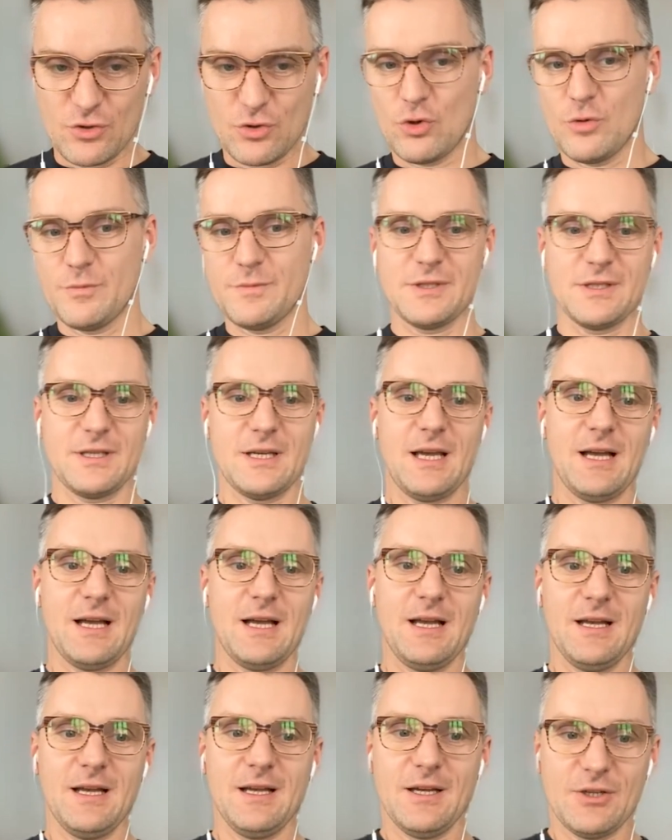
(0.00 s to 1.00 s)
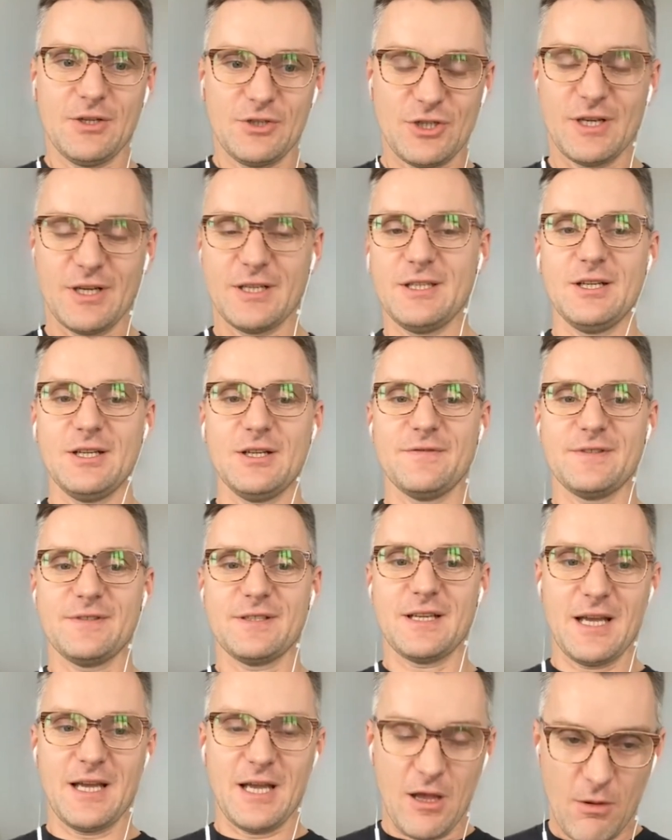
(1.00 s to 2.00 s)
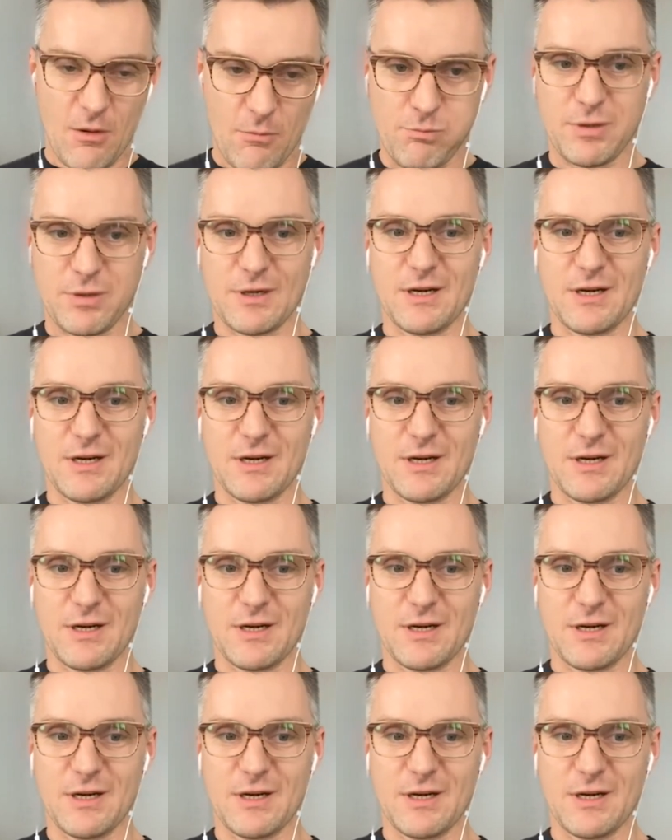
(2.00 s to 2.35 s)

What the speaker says: Sumy, Chernigov, Kherson failure.